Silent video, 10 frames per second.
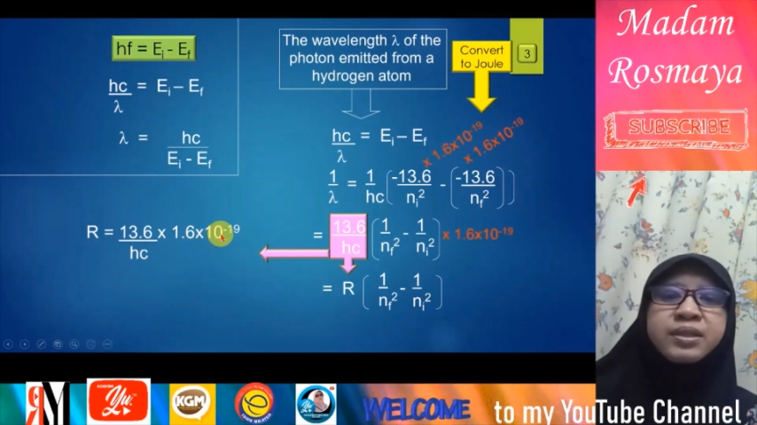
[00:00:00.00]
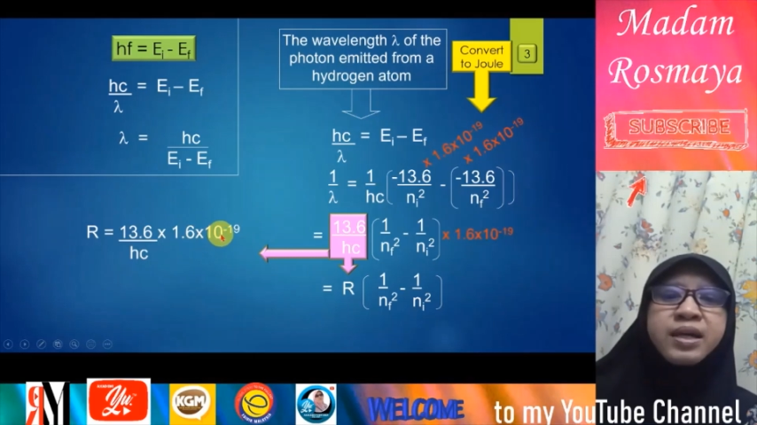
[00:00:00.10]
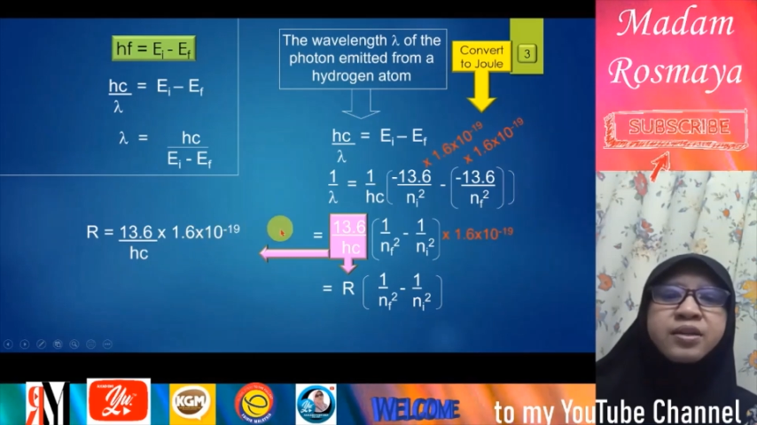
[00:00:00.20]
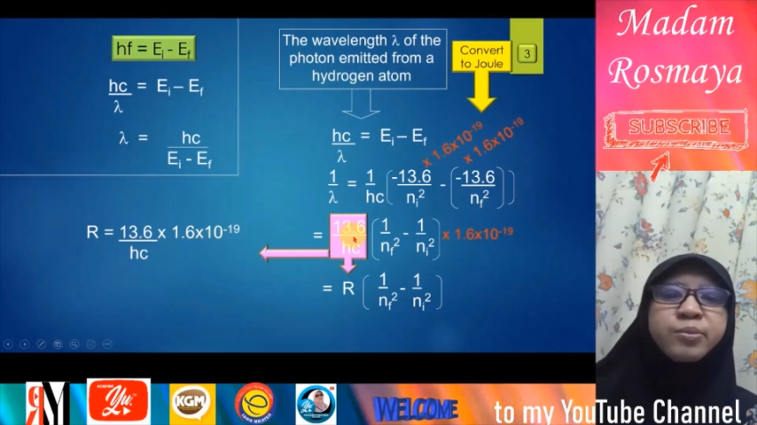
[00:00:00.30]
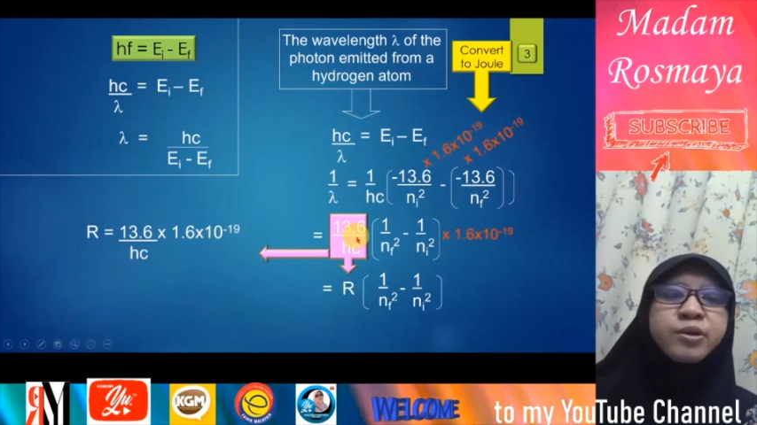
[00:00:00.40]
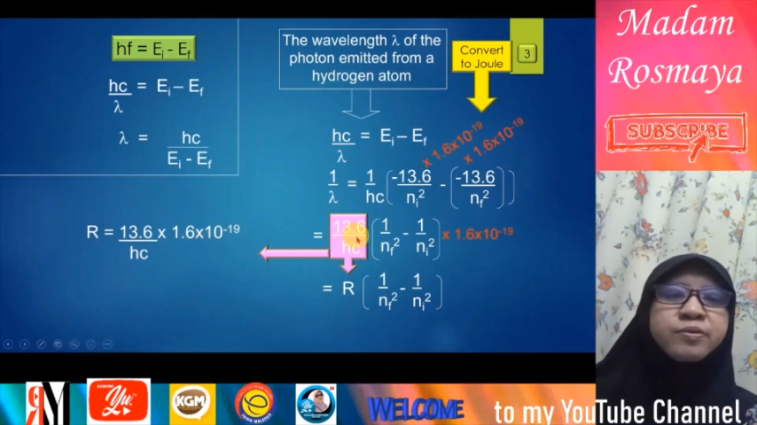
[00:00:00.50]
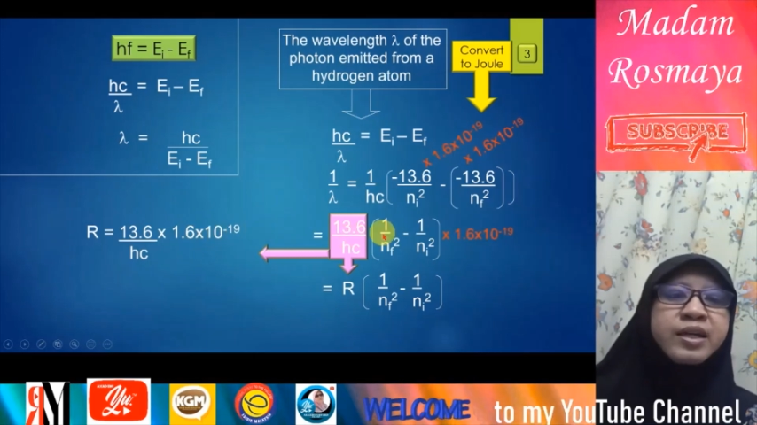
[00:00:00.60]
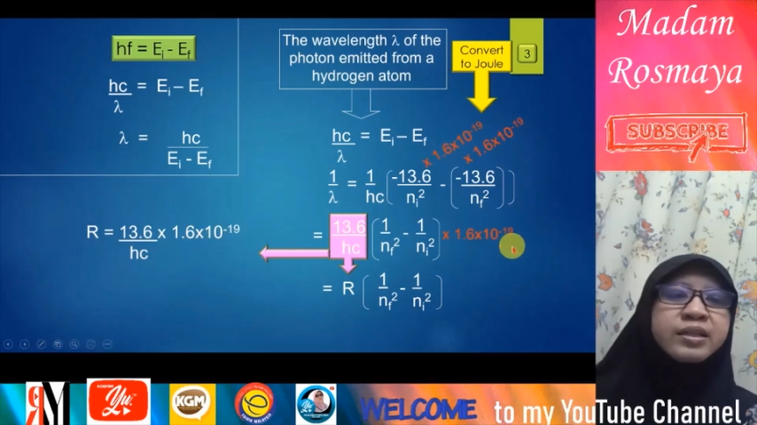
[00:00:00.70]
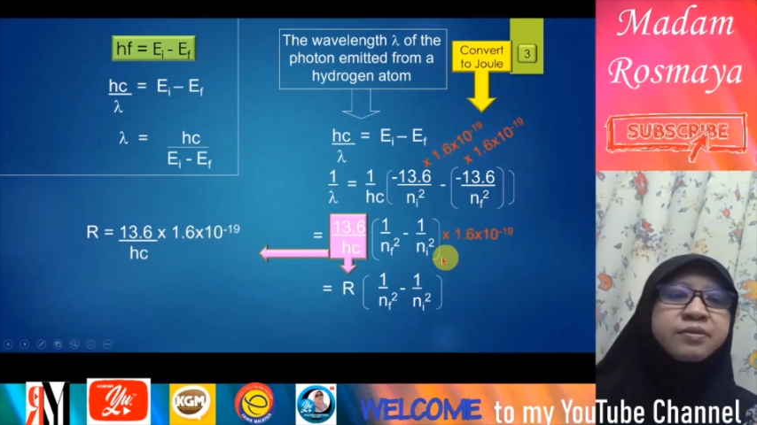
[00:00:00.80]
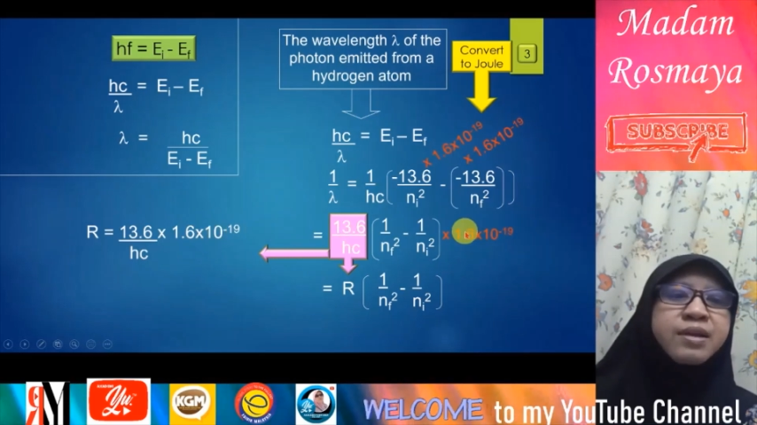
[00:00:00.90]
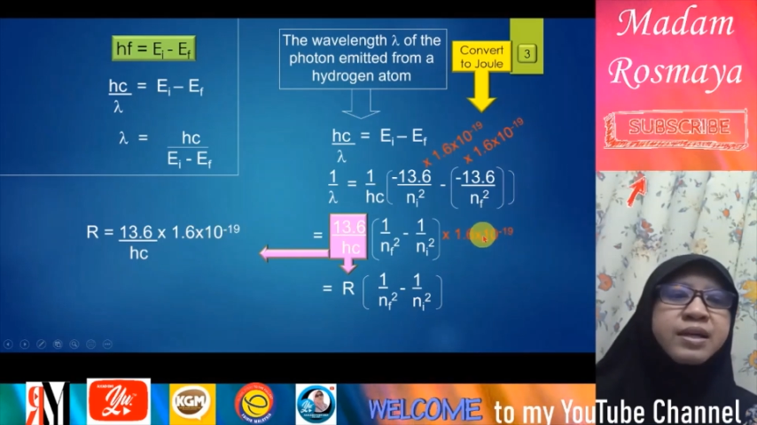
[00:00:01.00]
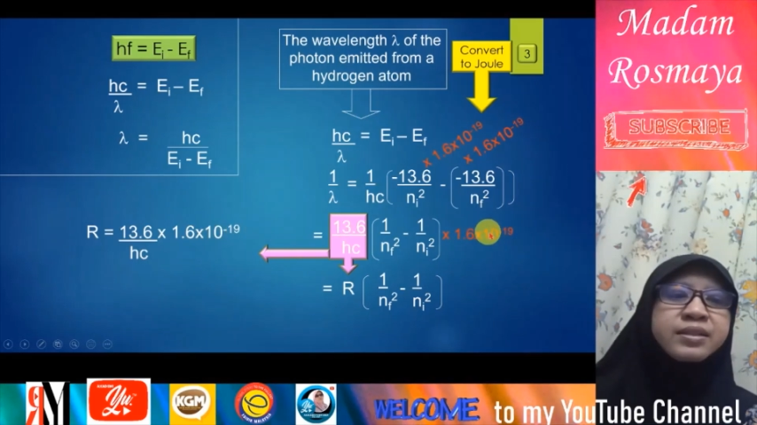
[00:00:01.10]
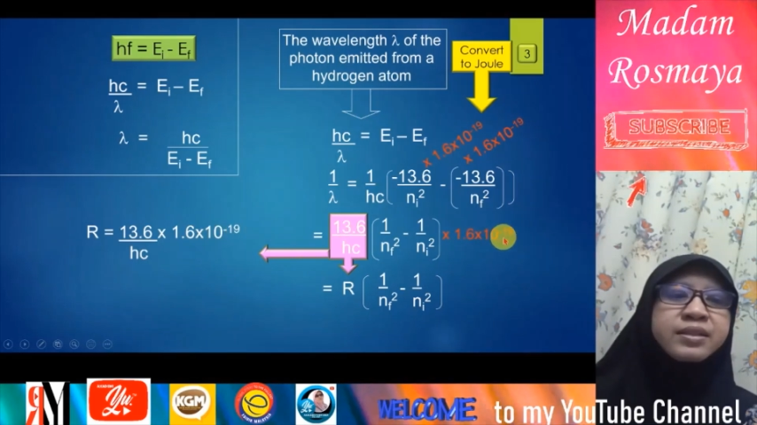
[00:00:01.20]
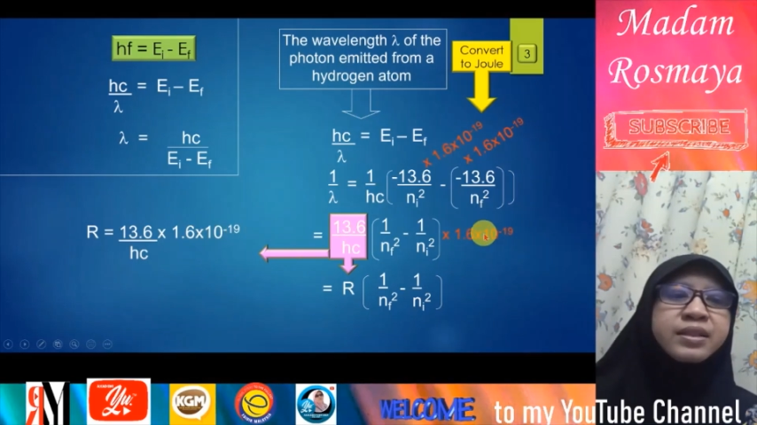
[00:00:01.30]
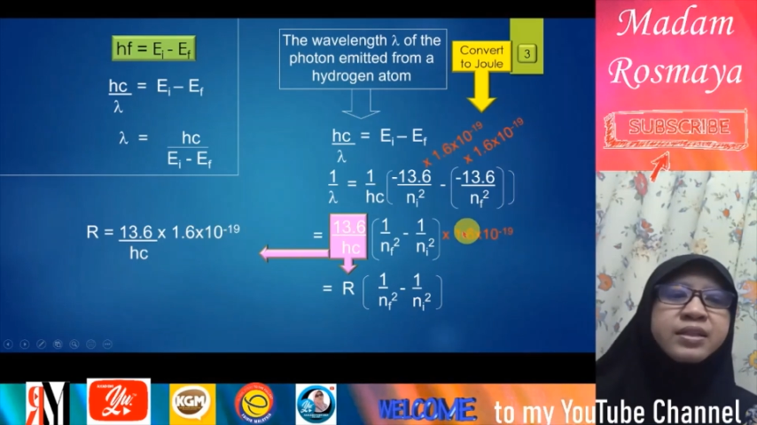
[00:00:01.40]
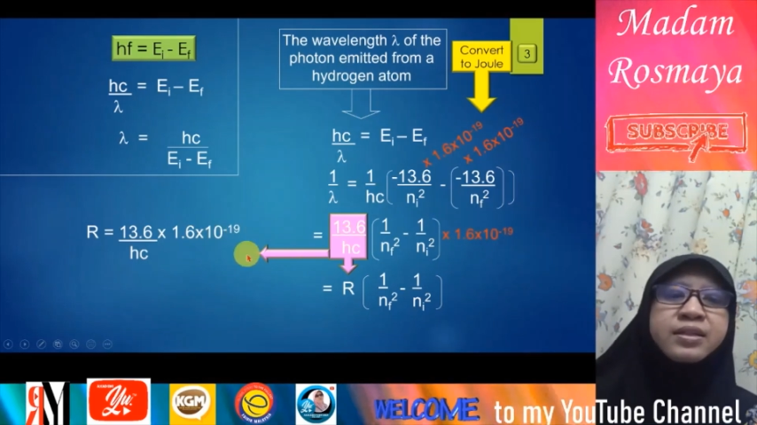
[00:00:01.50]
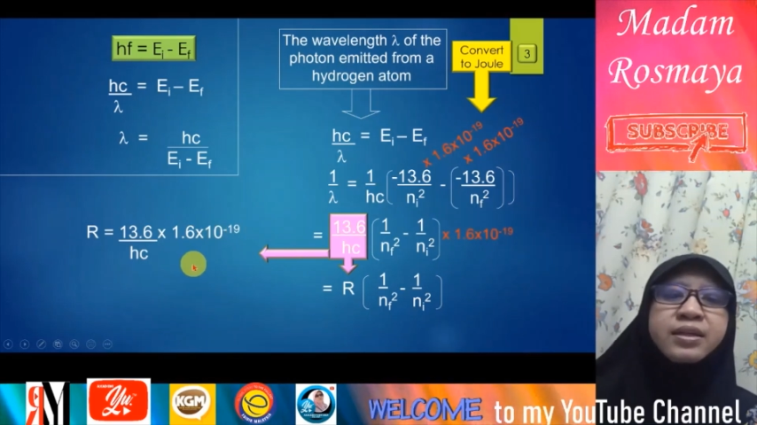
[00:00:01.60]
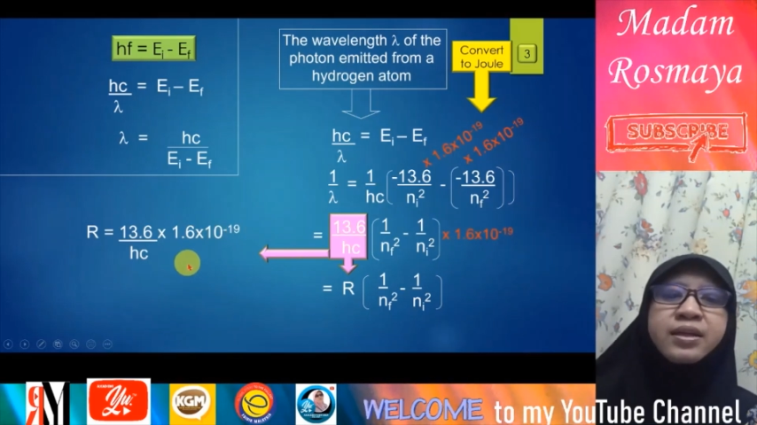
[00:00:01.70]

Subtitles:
10 to the power of negative 19.